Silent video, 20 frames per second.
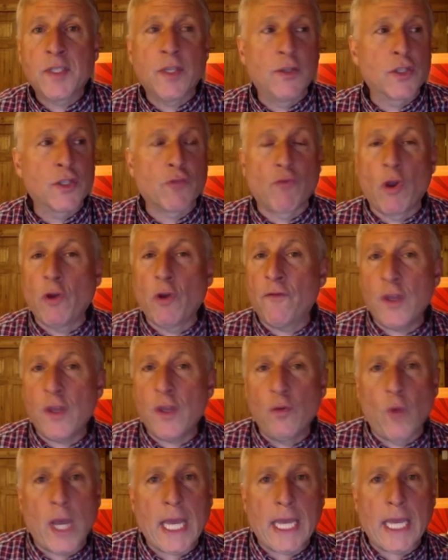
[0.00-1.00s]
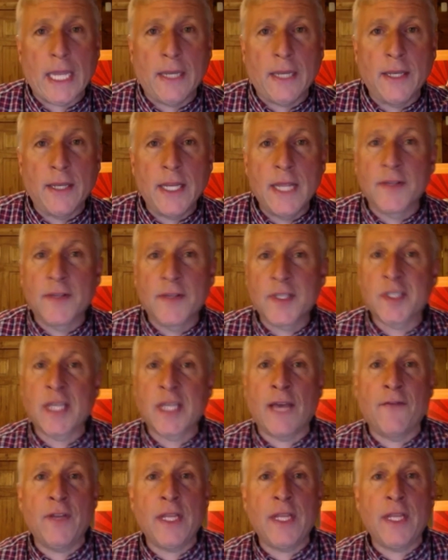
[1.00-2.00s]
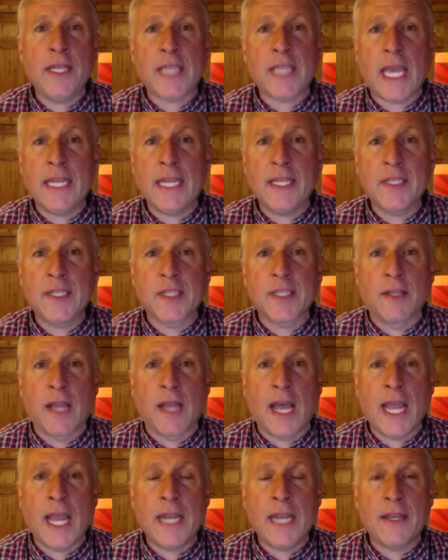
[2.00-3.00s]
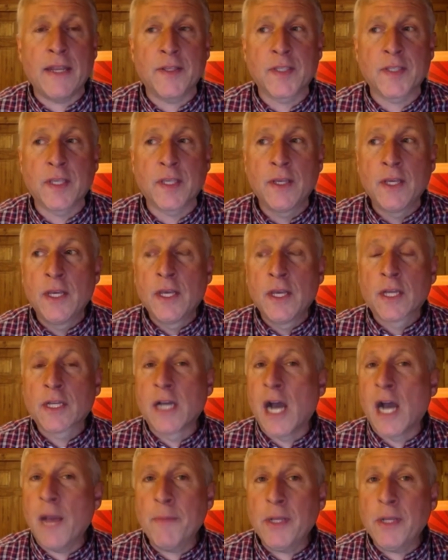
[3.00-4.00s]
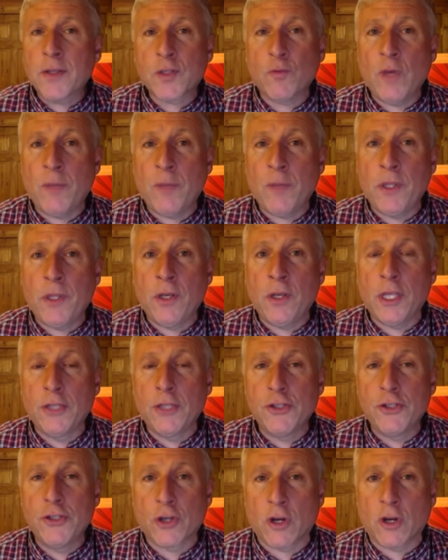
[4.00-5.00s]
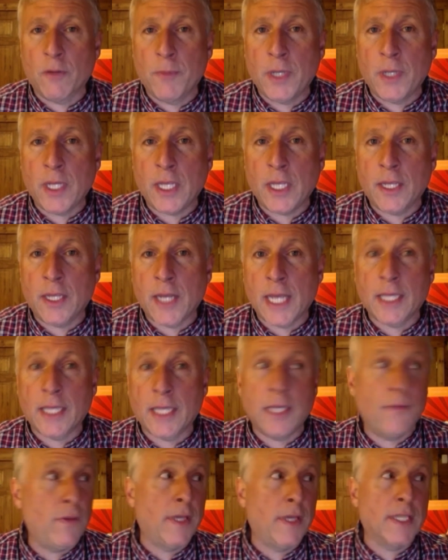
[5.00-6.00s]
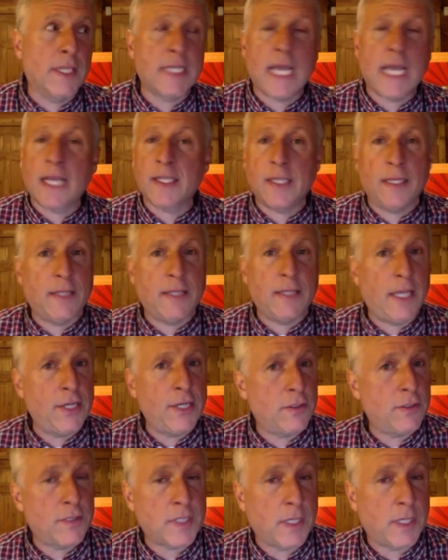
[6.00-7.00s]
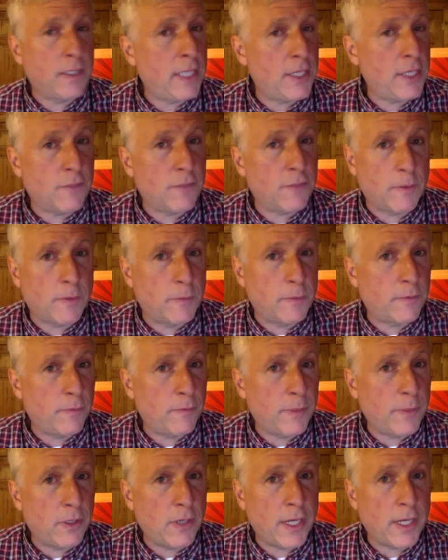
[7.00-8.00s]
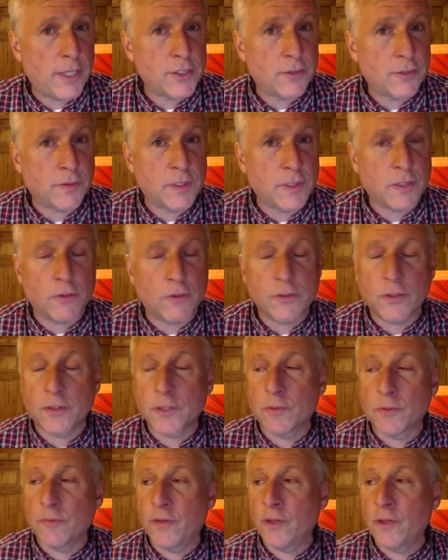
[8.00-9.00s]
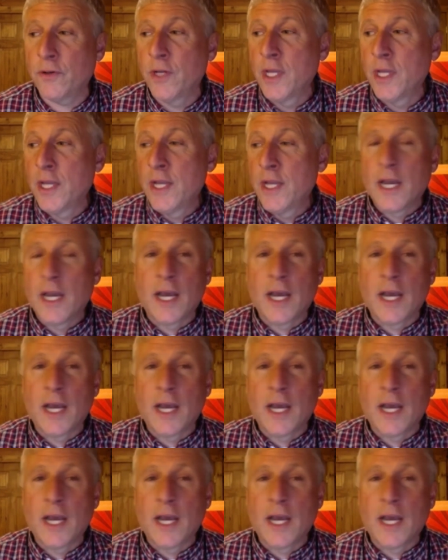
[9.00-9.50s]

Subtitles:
since Roe v. Wade in the 70s, 80s, and 90s, communist women in Germany, and I give you the exact citation from International Socialist Review,